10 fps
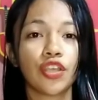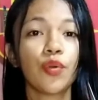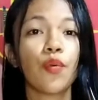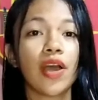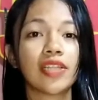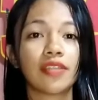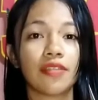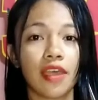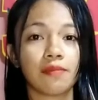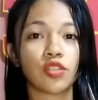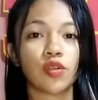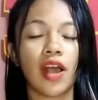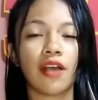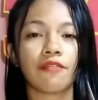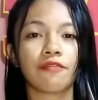you want them to
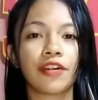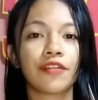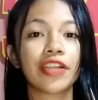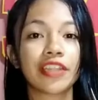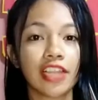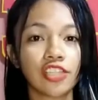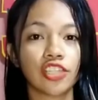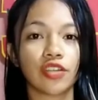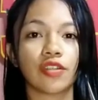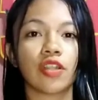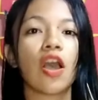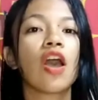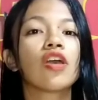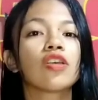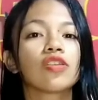have retention.
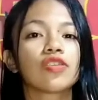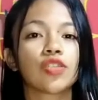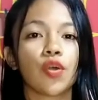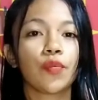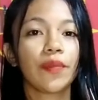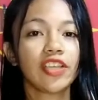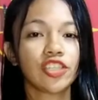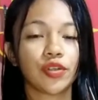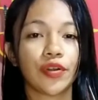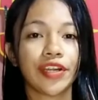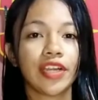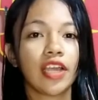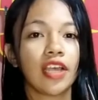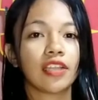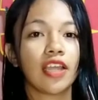So make sure
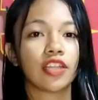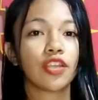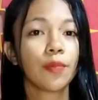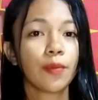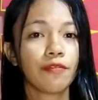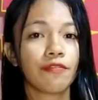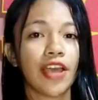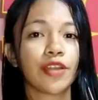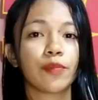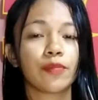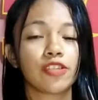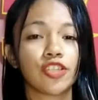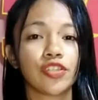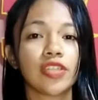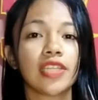that you provide
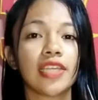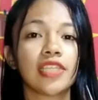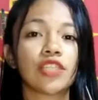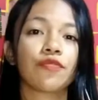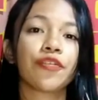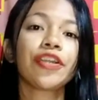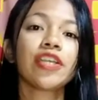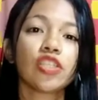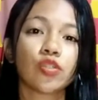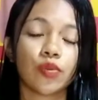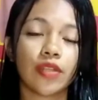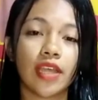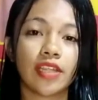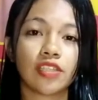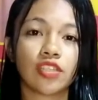opportunities for the
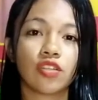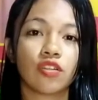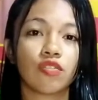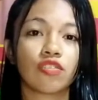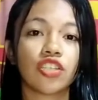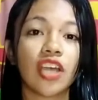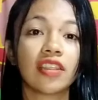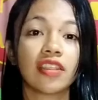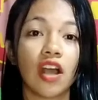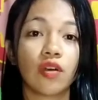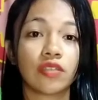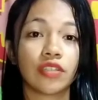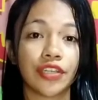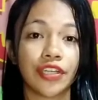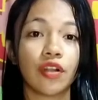students to jot
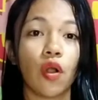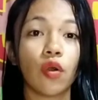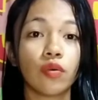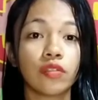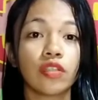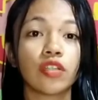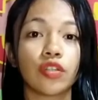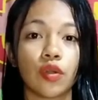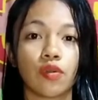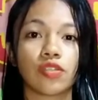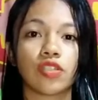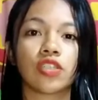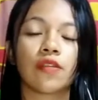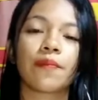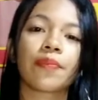down their own notes.